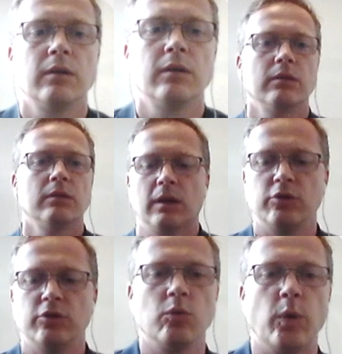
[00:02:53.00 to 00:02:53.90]
Let's just
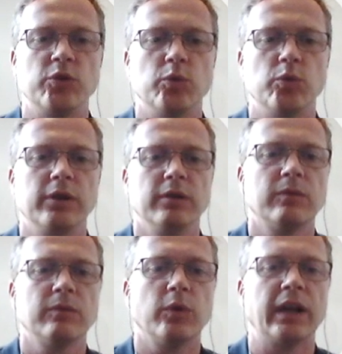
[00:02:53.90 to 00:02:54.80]
do Wedgwood.
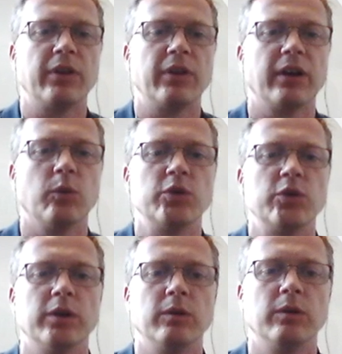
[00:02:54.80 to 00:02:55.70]
We'll get everything on
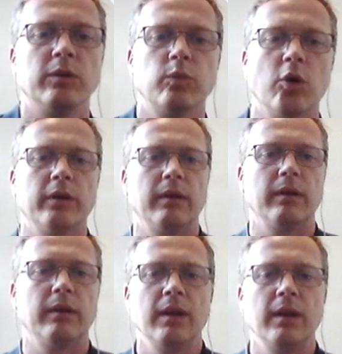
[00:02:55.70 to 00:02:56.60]
Wedgwood Court,
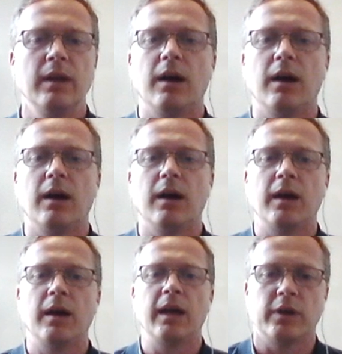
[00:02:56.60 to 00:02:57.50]
and
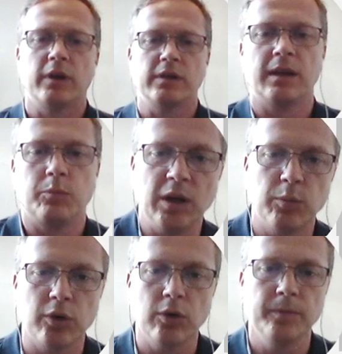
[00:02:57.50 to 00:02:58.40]
we're going to say
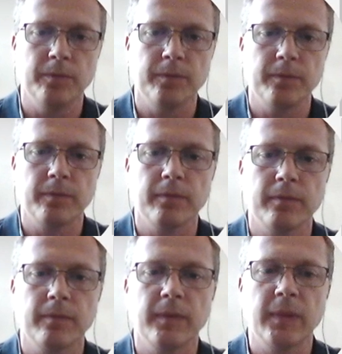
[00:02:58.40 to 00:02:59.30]
Peterborough,
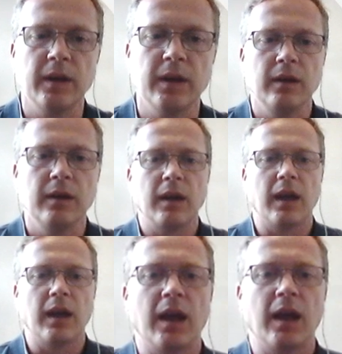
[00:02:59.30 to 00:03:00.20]

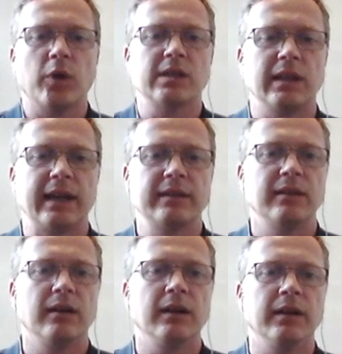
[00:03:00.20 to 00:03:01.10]
and to select
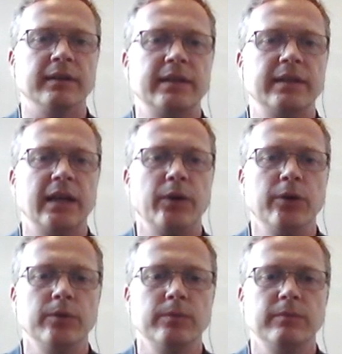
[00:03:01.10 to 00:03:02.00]

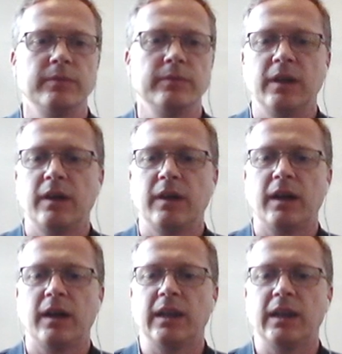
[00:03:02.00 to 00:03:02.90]
Ontario, and
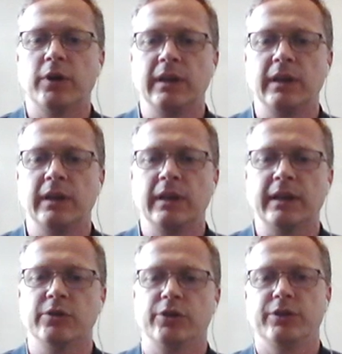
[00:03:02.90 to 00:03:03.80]
then we're going to click
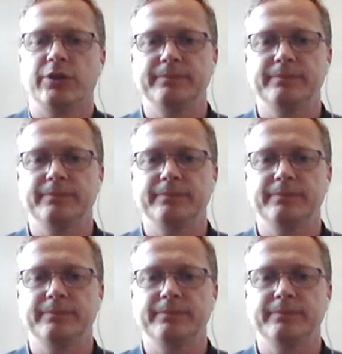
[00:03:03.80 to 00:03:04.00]
search.